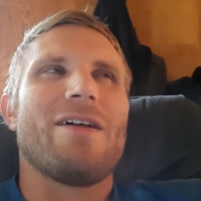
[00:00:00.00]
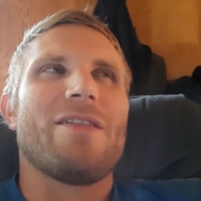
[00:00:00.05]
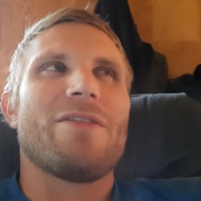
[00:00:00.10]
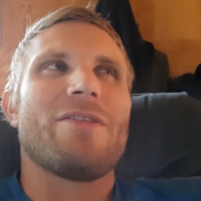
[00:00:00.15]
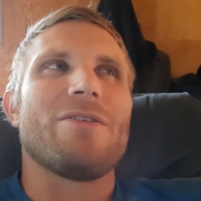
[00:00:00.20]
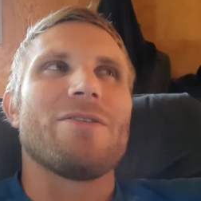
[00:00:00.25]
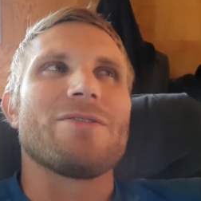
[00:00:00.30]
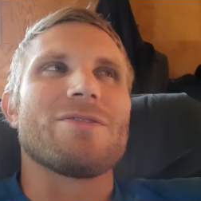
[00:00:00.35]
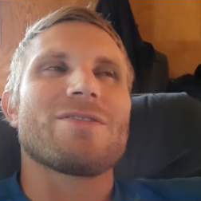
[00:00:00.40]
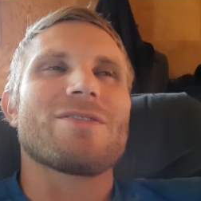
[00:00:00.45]

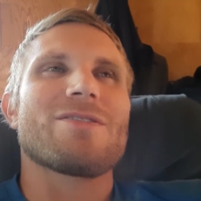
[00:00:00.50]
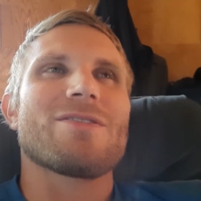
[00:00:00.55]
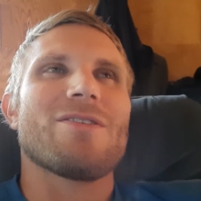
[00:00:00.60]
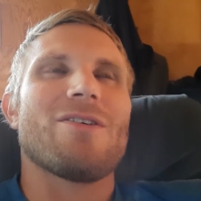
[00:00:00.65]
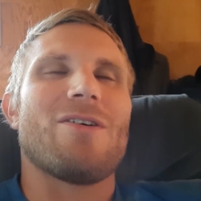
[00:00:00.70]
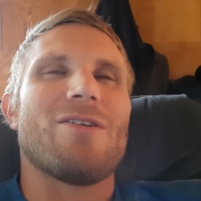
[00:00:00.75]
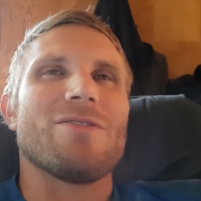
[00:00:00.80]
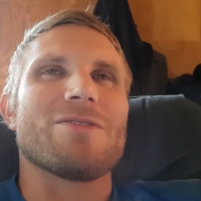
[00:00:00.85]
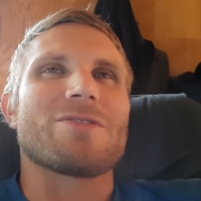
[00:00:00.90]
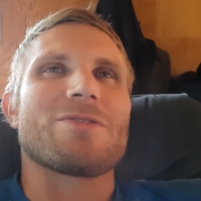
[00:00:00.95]
there's
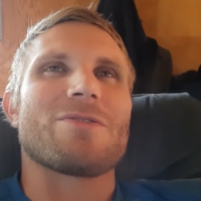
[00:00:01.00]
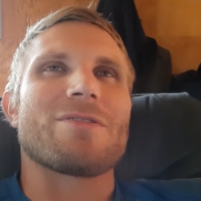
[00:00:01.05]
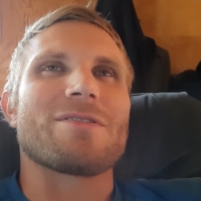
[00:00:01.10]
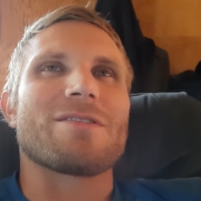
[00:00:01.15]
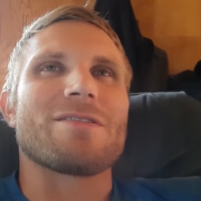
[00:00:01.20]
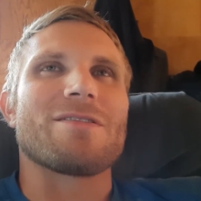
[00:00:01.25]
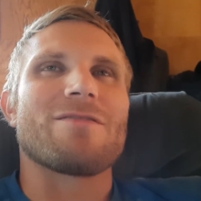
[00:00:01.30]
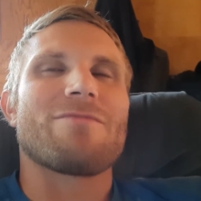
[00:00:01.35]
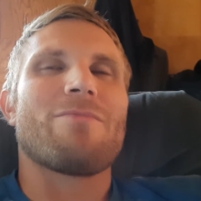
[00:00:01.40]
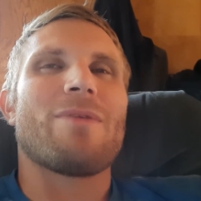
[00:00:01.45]
all
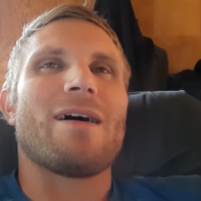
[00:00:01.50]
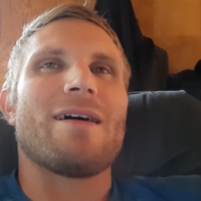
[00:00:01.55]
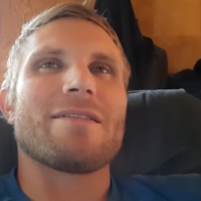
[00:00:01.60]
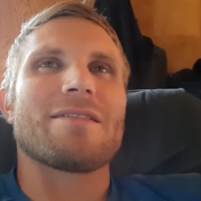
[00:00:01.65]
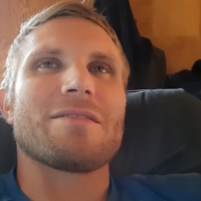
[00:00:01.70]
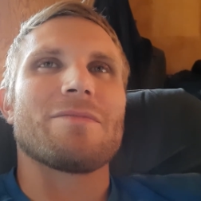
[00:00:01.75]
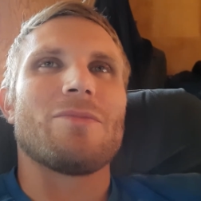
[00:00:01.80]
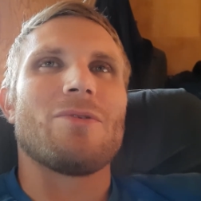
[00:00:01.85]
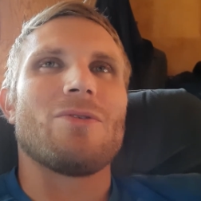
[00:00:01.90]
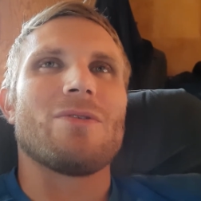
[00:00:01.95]
sorts of
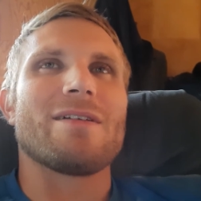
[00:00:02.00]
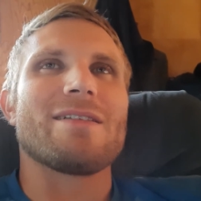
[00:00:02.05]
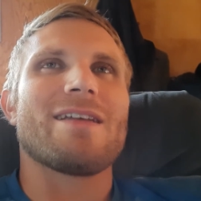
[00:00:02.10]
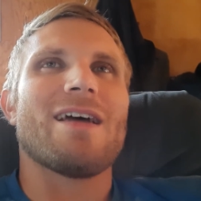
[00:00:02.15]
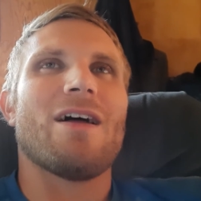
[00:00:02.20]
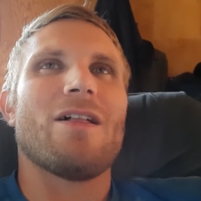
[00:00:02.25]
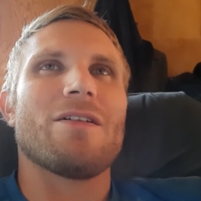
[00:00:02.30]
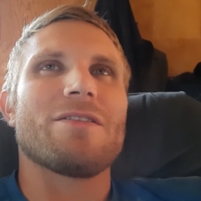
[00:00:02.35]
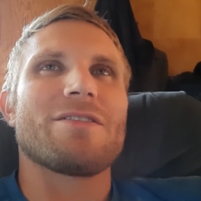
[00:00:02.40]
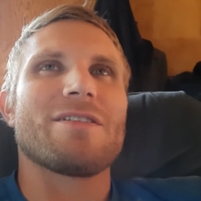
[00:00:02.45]
possible
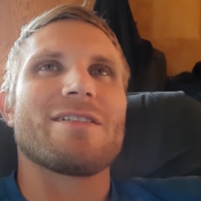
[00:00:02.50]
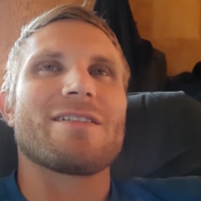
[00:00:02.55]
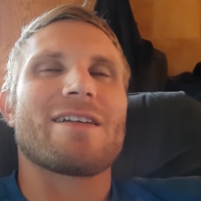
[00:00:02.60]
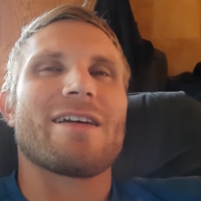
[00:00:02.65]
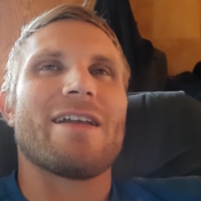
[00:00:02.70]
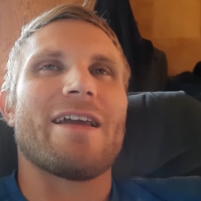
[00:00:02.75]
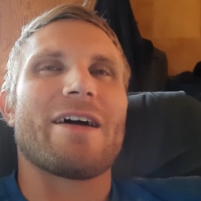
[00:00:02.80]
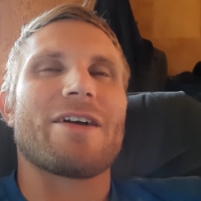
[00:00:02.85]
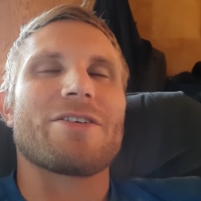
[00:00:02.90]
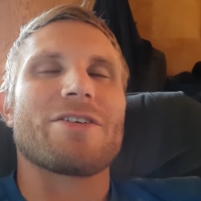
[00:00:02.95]
intelligence
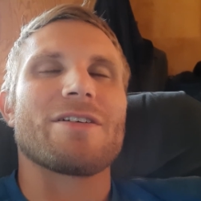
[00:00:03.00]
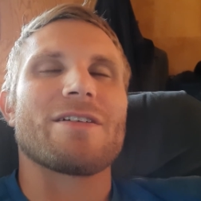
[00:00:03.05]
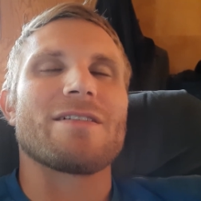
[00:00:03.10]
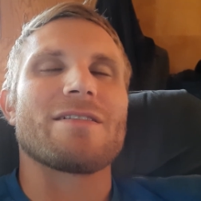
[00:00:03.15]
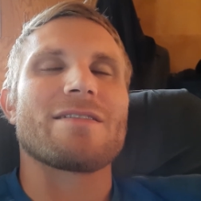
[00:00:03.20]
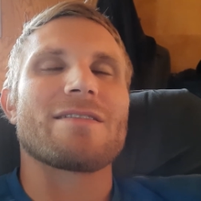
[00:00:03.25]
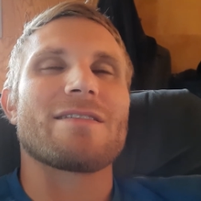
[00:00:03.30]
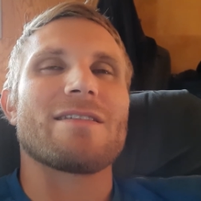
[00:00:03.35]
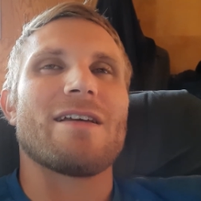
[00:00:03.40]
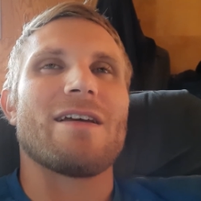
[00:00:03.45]

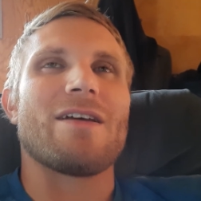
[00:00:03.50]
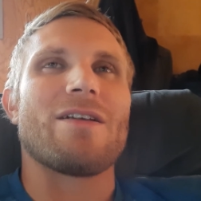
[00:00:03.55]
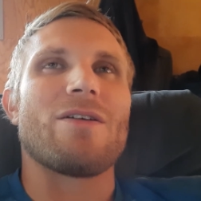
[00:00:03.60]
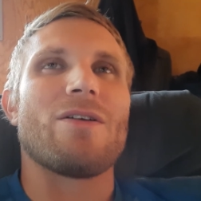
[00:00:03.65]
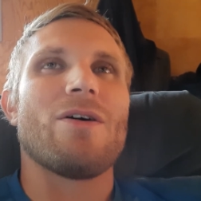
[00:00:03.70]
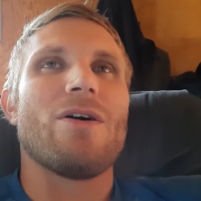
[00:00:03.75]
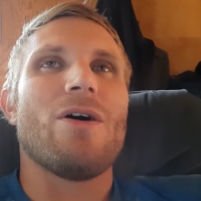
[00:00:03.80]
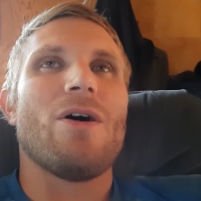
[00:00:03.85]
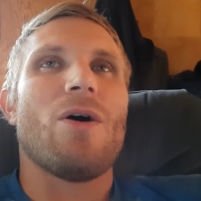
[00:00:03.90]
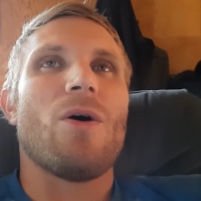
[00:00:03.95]
connections
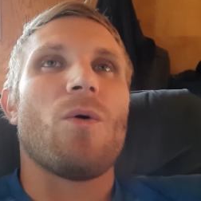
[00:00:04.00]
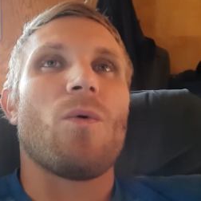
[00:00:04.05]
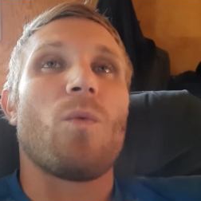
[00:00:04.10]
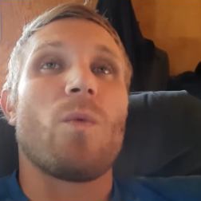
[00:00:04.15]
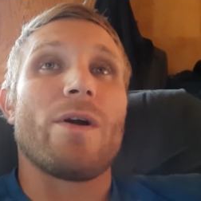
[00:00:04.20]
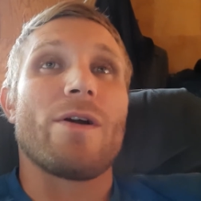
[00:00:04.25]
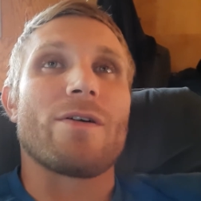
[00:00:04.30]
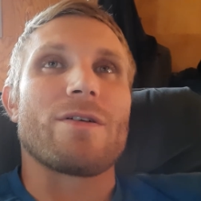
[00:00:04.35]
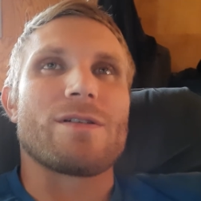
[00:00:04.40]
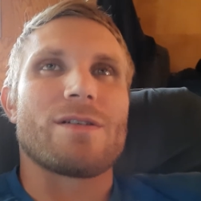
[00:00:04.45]
and
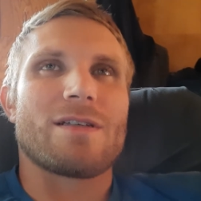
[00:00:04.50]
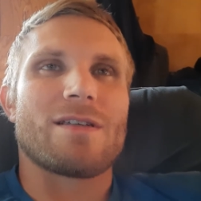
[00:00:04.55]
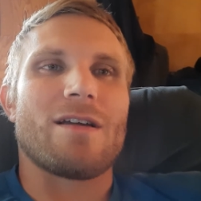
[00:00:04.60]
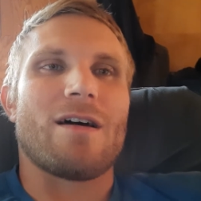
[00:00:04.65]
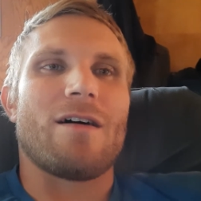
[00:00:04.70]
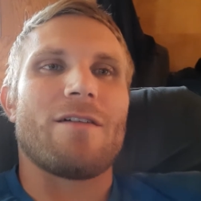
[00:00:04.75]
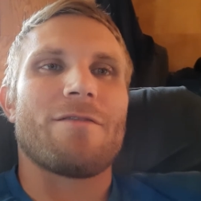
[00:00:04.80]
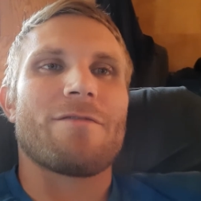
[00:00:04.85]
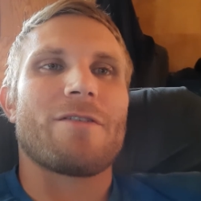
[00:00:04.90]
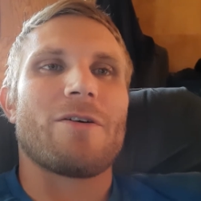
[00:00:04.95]
weird
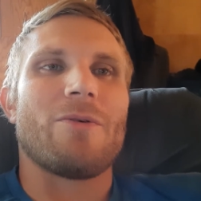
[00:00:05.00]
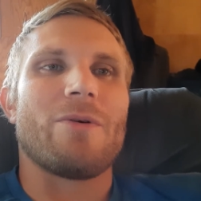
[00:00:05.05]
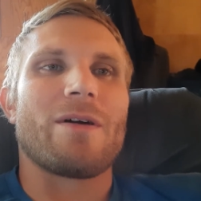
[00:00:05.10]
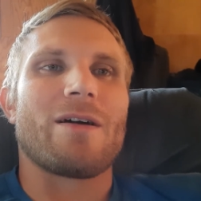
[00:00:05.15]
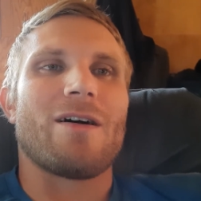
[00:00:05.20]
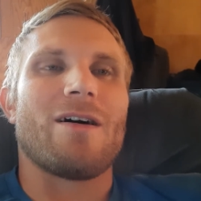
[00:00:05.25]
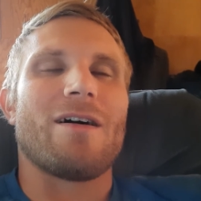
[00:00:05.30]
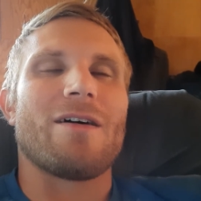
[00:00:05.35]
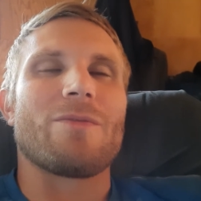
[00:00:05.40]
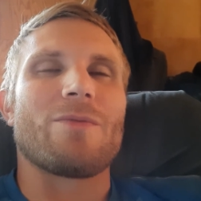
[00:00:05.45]
stuff
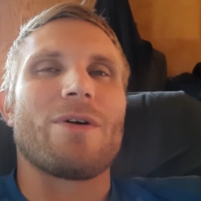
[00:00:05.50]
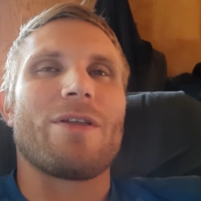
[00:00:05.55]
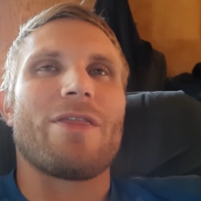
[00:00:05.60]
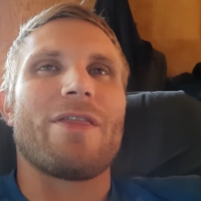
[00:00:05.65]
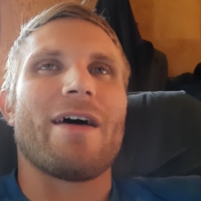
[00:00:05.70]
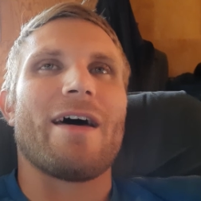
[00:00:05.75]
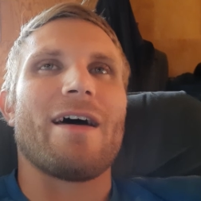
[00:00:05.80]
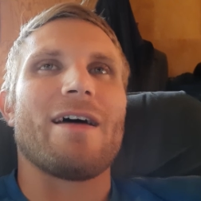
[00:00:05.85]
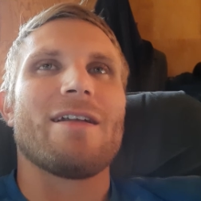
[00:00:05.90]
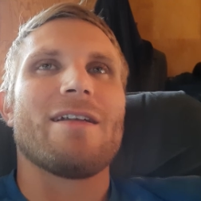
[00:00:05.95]
going on with
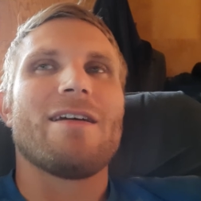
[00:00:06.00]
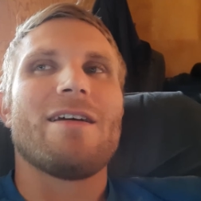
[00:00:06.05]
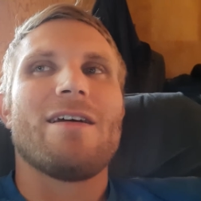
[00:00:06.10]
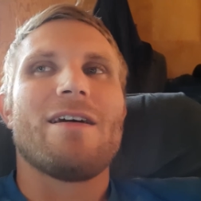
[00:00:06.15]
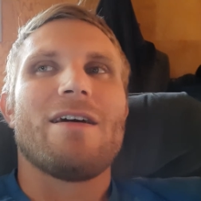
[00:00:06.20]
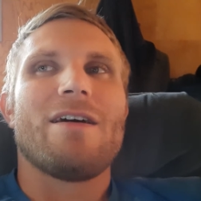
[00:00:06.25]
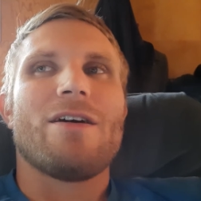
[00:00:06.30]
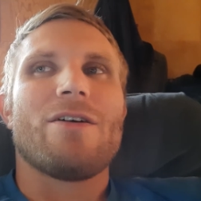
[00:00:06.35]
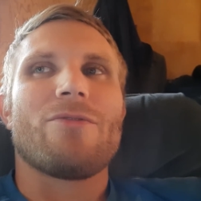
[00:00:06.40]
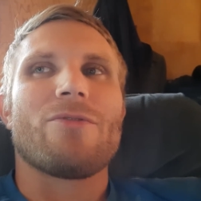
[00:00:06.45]
that
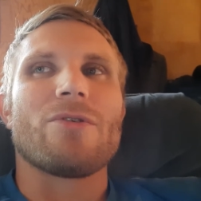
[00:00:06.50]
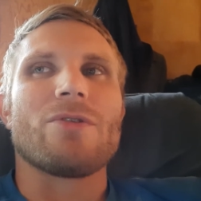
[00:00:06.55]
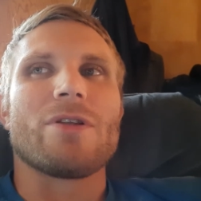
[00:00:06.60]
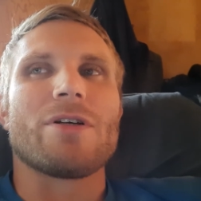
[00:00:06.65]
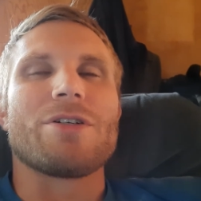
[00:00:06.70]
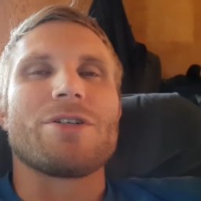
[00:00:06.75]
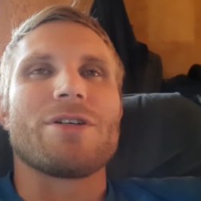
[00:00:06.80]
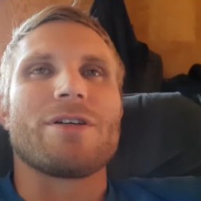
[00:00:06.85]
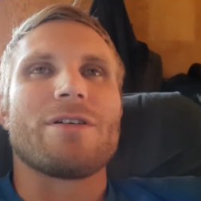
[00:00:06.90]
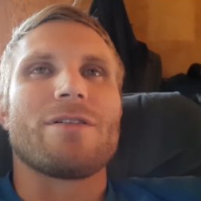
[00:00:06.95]

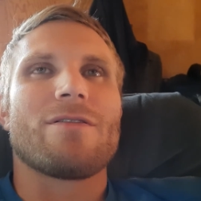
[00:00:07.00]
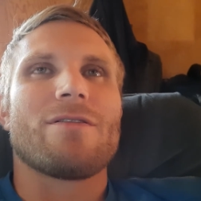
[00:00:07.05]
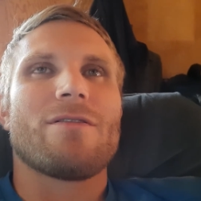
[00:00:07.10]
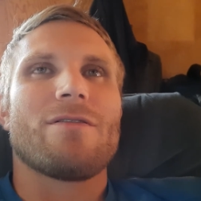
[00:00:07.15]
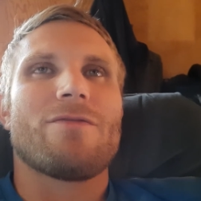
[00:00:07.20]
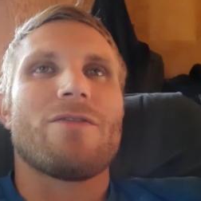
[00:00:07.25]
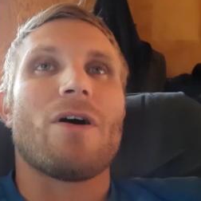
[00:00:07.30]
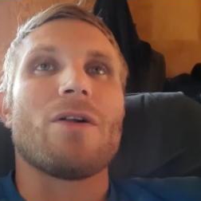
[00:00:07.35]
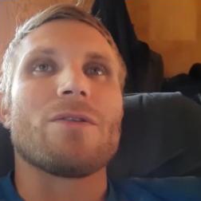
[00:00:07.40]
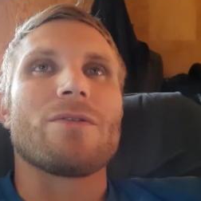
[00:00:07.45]
religion,
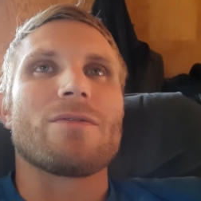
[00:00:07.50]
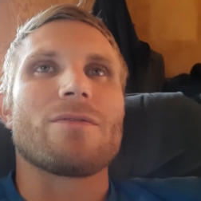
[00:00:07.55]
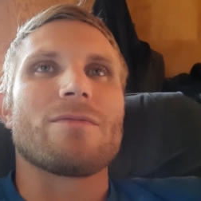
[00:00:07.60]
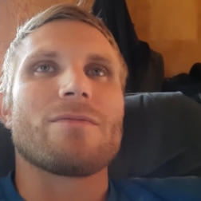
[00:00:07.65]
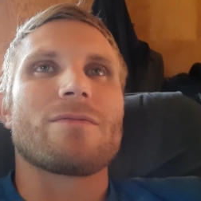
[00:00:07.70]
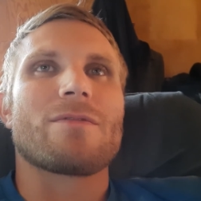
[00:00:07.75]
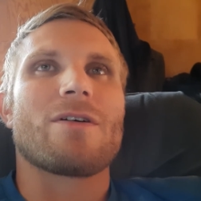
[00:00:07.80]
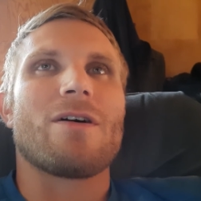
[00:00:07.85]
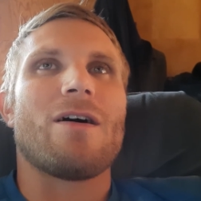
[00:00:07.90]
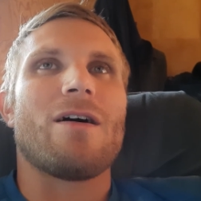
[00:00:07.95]

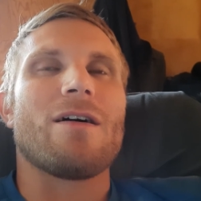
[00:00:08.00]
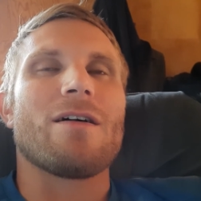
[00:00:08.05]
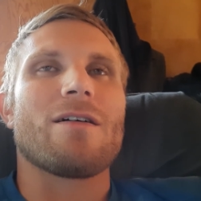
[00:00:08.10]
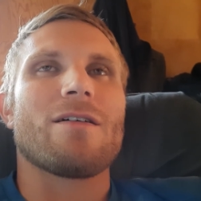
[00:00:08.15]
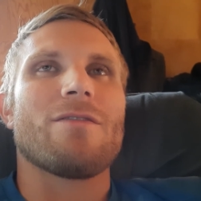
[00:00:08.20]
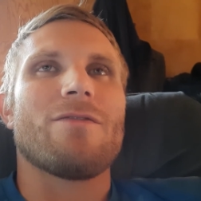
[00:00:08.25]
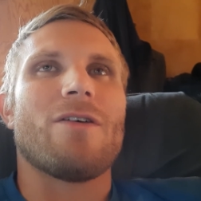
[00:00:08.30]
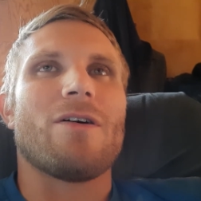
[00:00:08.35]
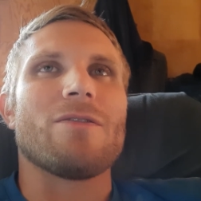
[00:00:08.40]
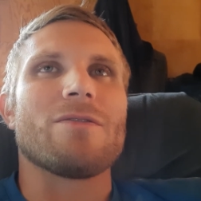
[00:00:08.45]
Falun
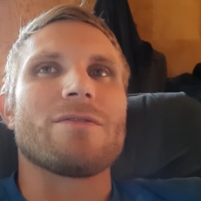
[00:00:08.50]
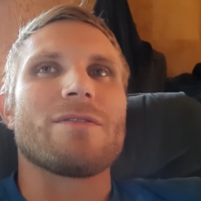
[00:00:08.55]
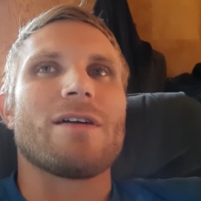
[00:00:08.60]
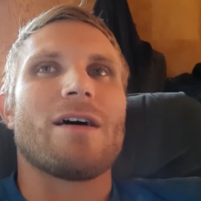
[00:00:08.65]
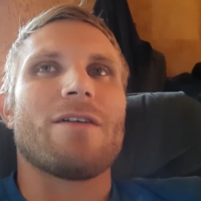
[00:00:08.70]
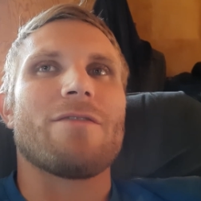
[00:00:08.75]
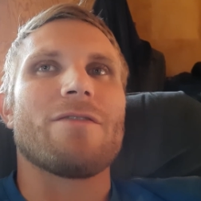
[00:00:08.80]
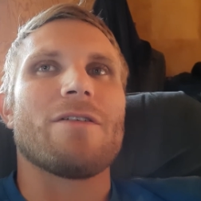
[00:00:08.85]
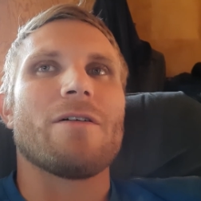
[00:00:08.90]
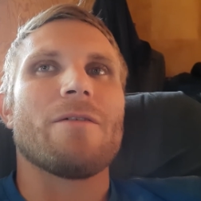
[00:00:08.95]
Gong, Falun
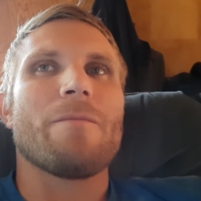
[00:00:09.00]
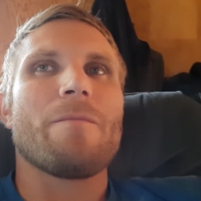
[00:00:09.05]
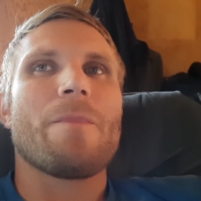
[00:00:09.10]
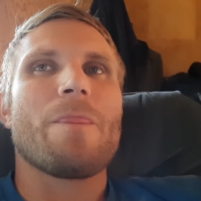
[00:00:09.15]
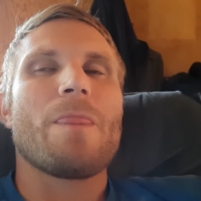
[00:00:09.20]
Dafa.